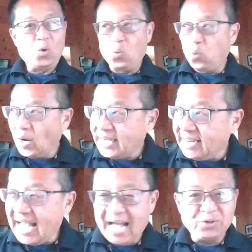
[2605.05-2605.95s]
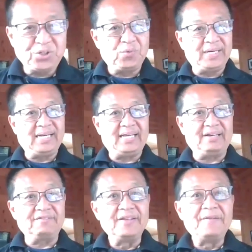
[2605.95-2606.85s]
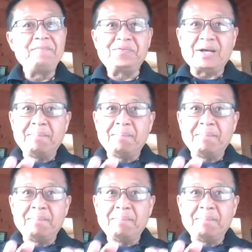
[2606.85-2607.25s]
What kind of house you want to live? The